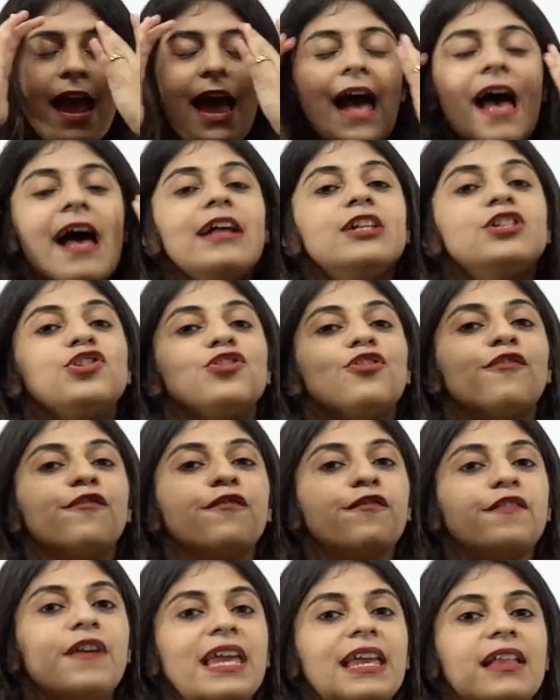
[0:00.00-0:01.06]
and you
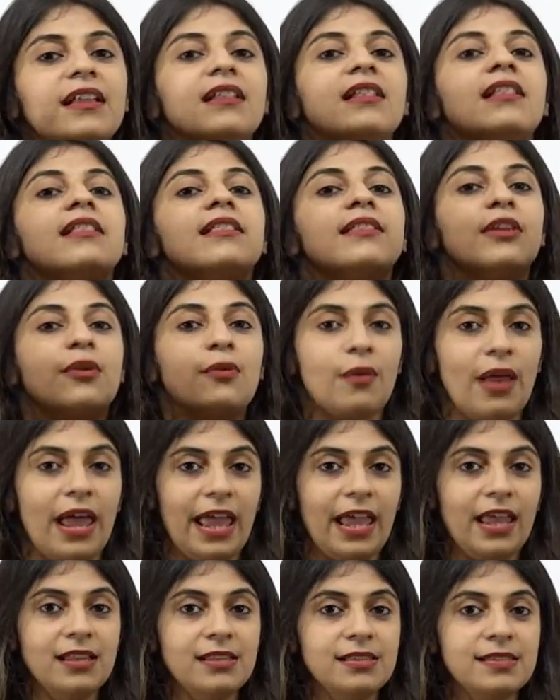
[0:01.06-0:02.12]
feel the
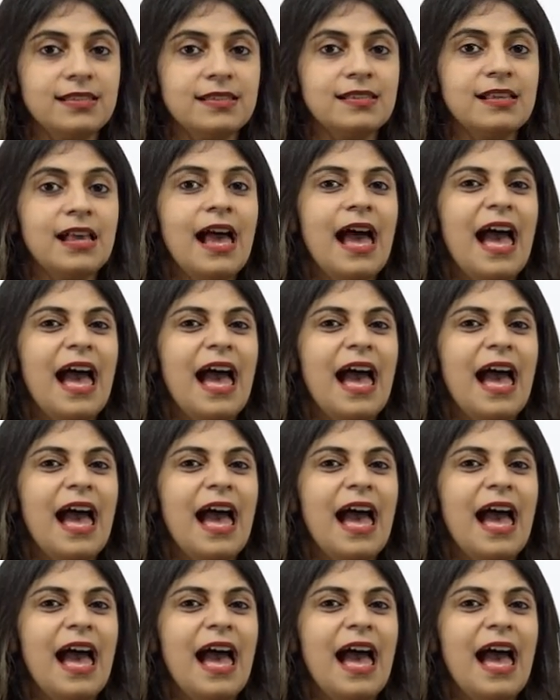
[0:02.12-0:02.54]
rains,